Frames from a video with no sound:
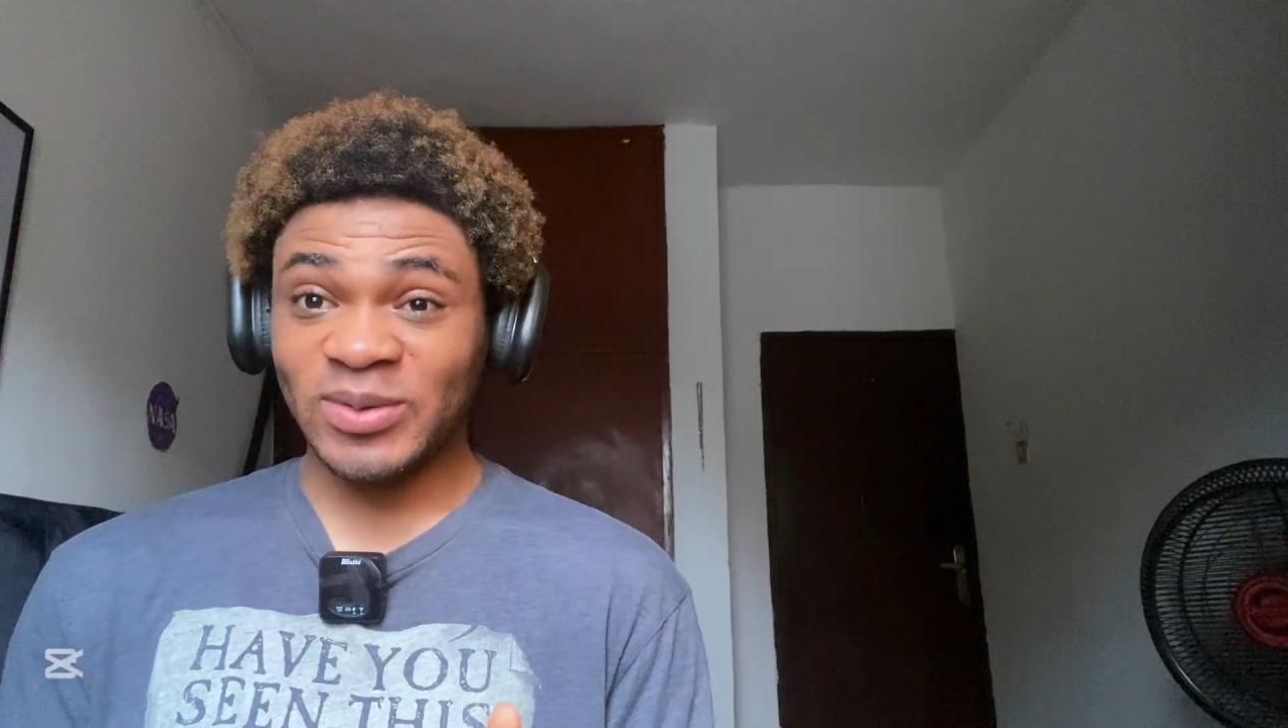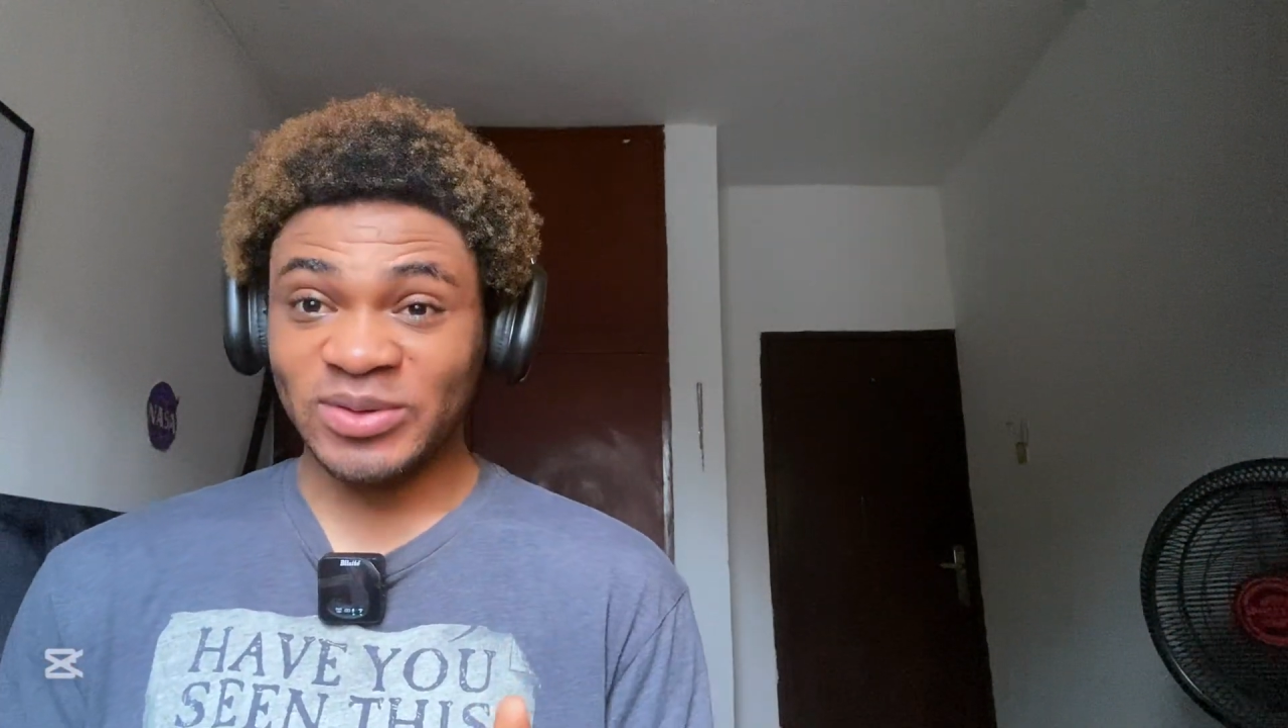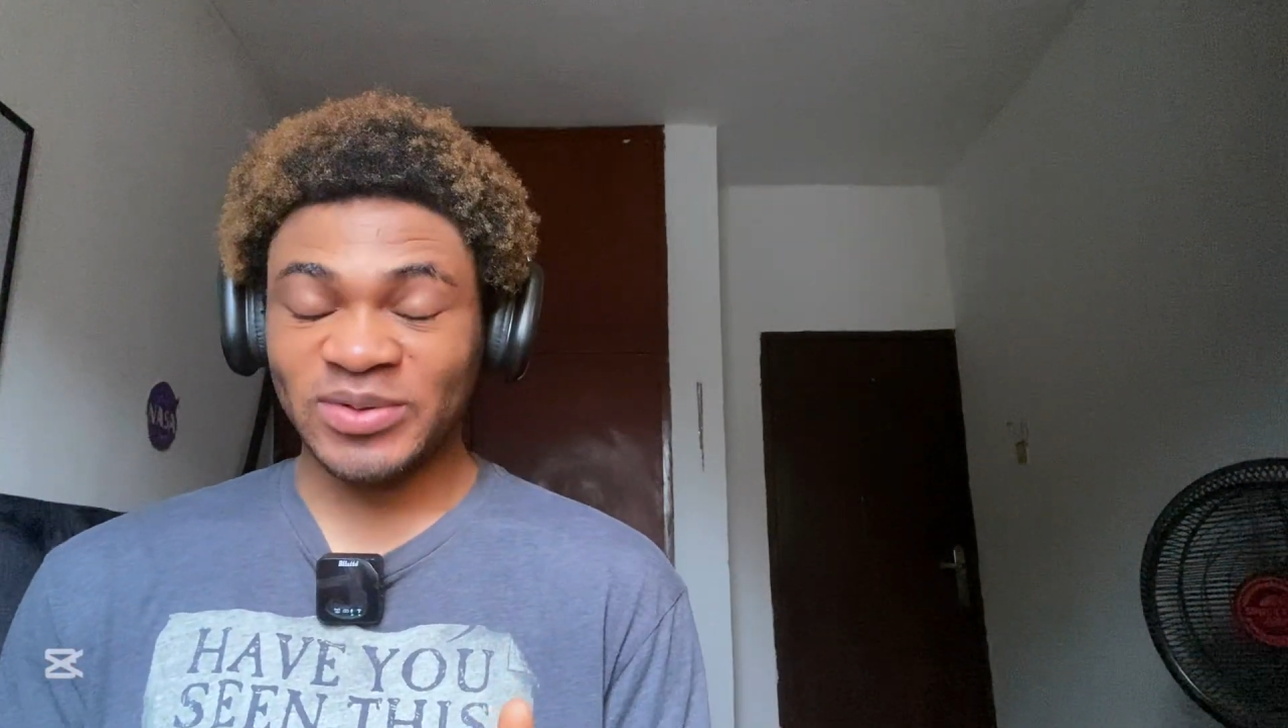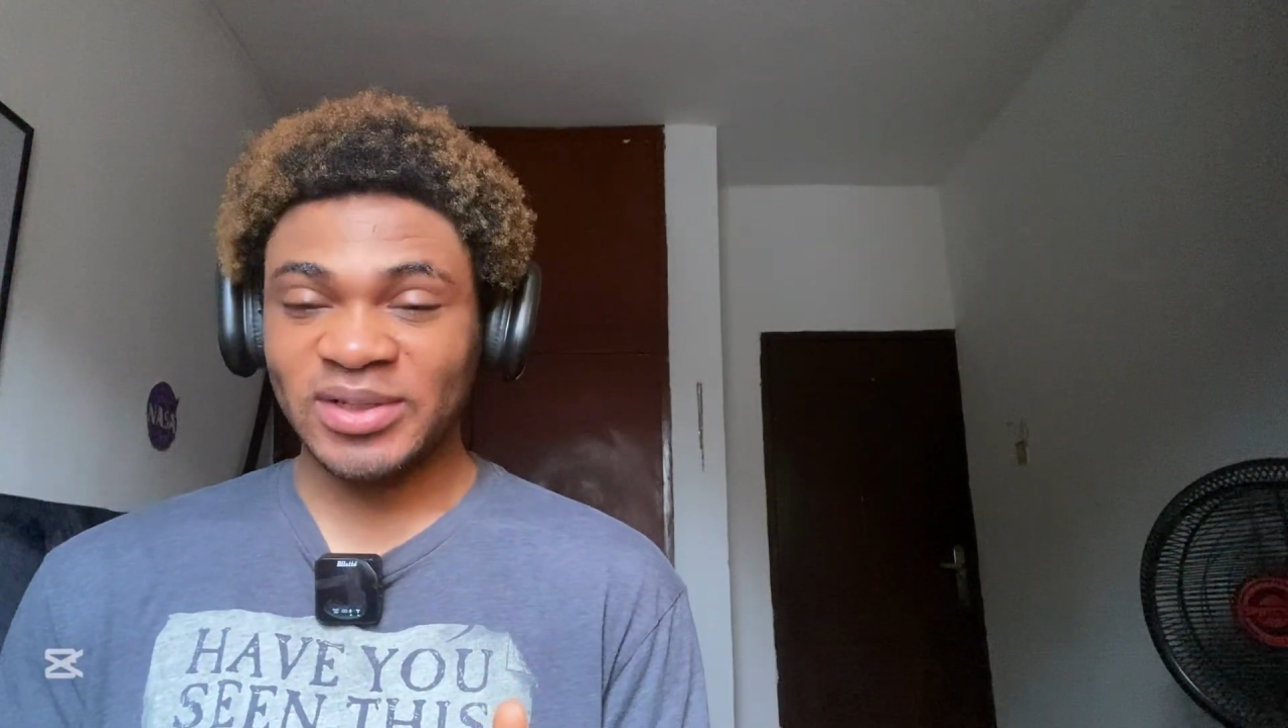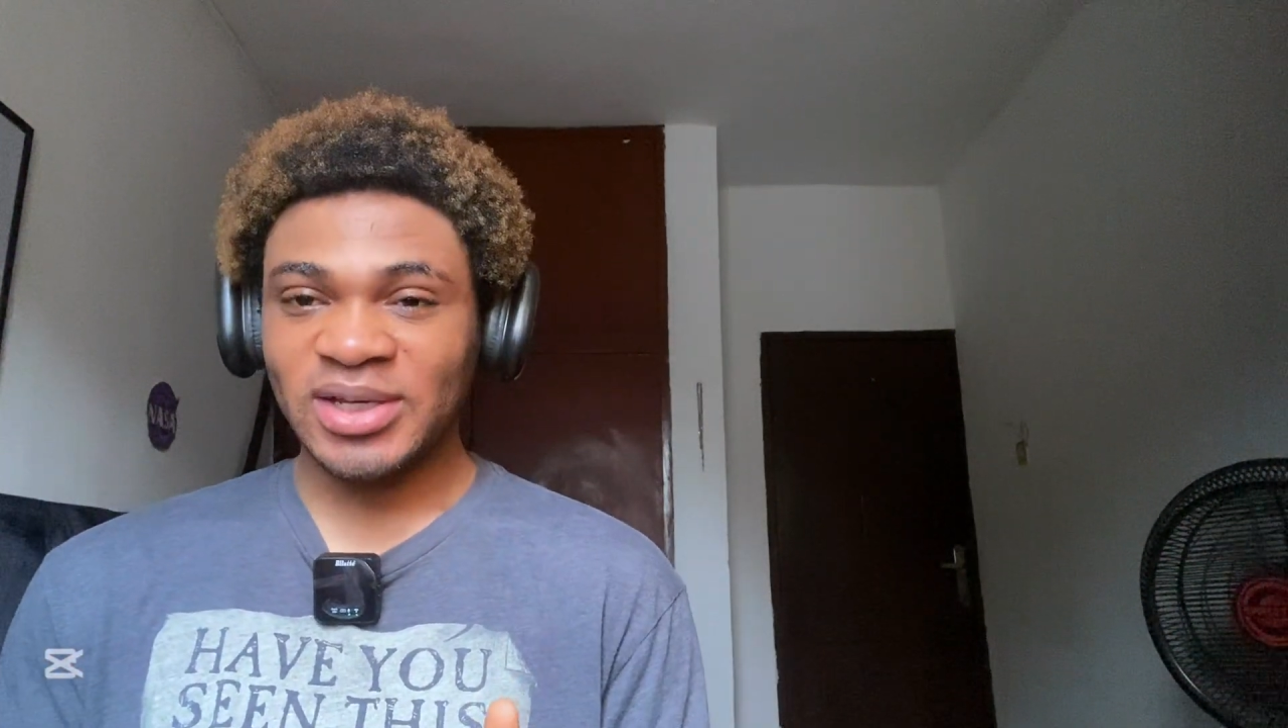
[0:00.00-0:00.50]

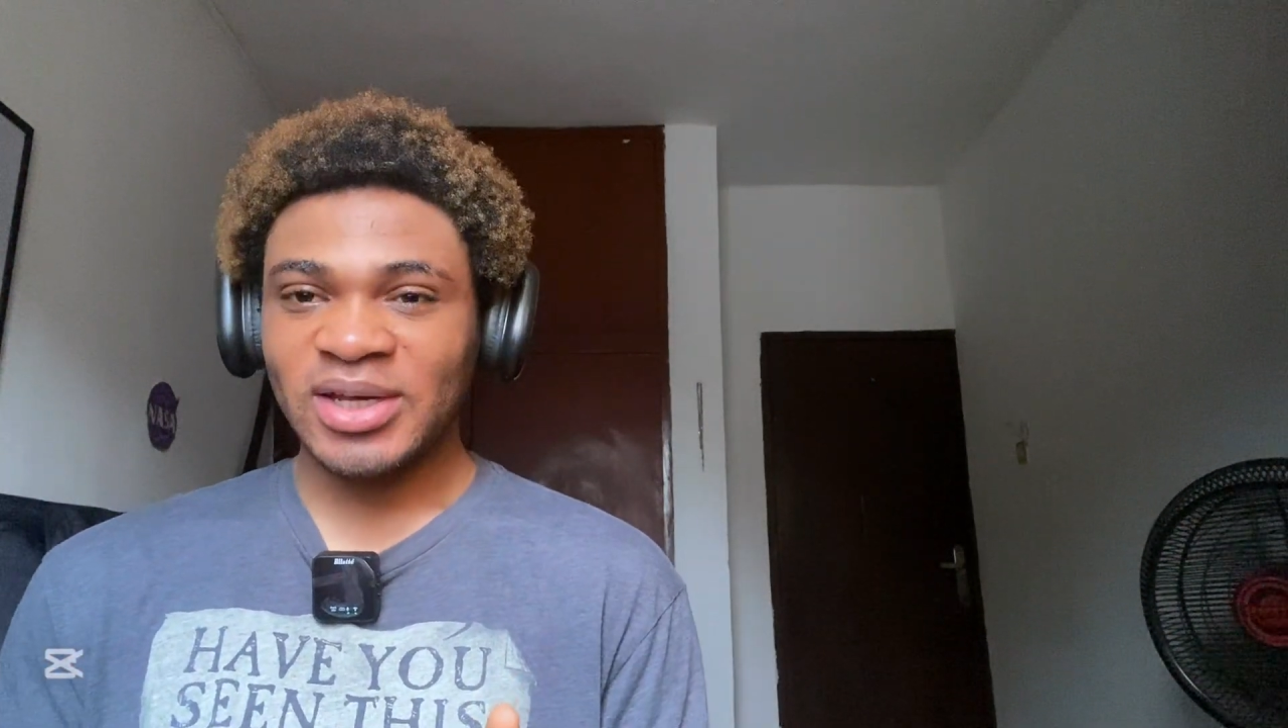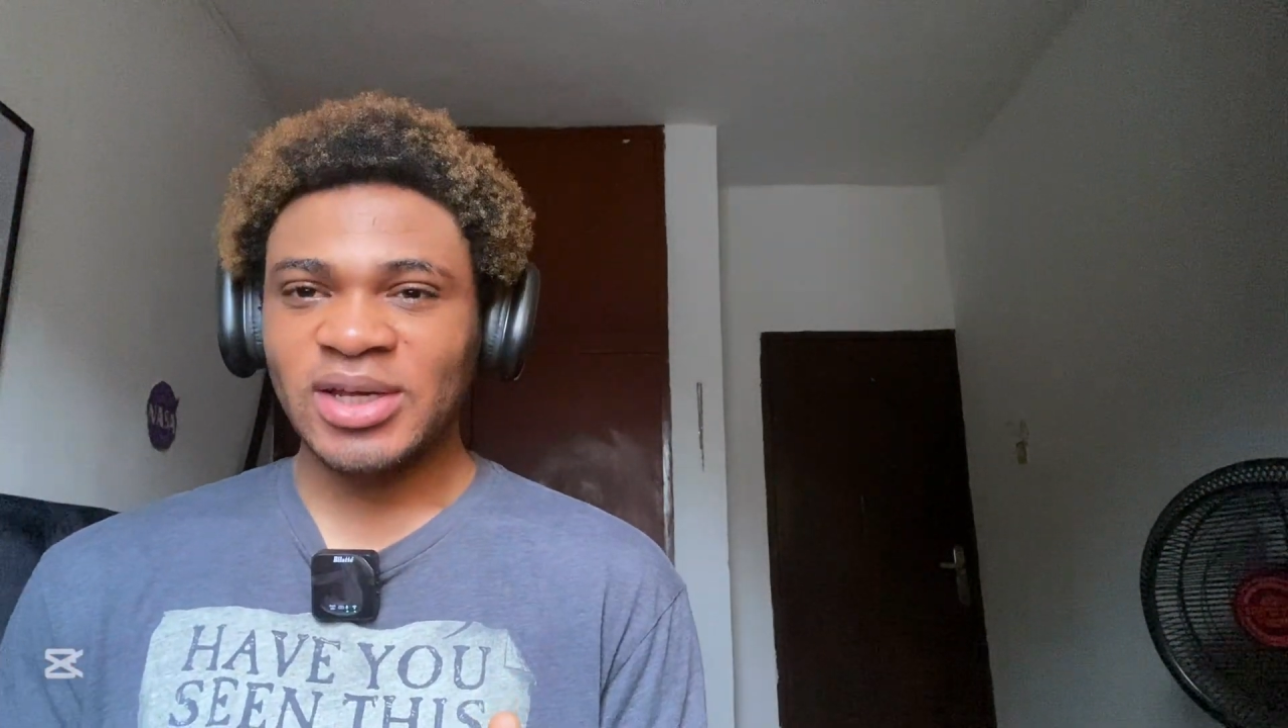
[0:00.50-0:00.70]
country.